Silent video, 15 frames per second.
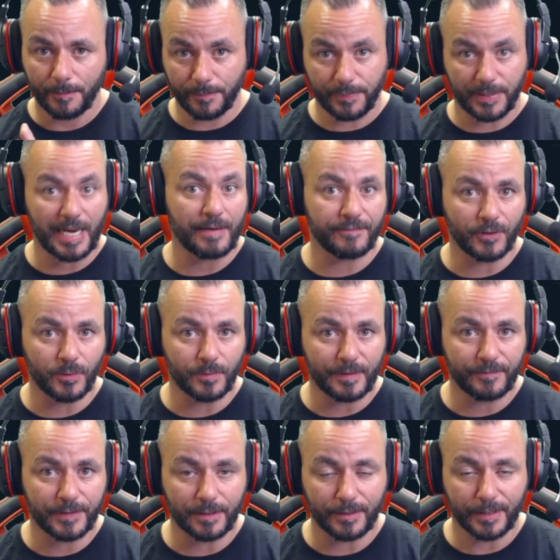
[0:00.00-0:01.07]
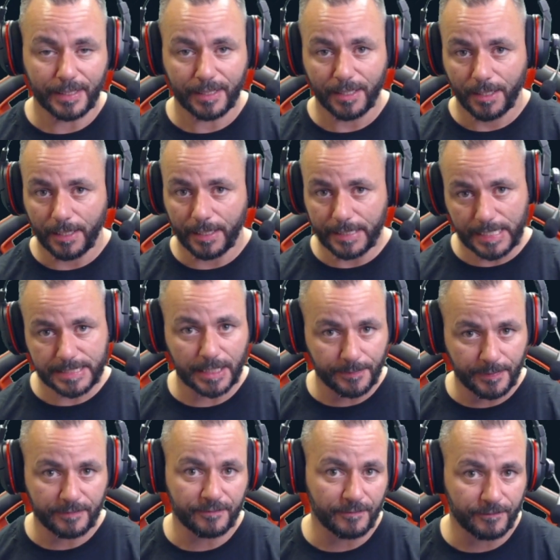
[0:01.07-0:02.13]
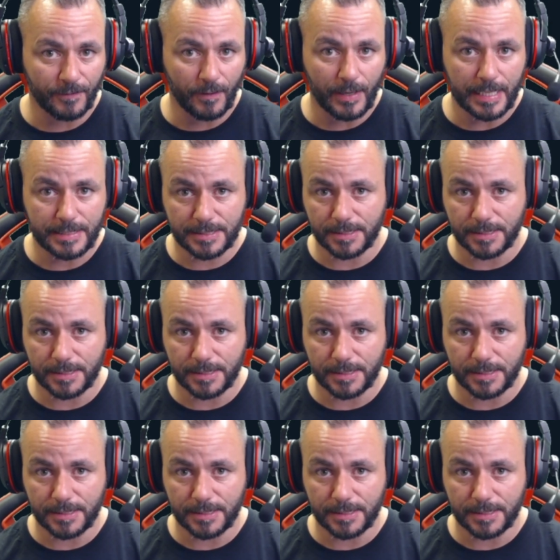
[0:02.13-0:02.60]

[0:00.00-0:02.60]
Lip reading: platform, if you like, and that's going to be for flights.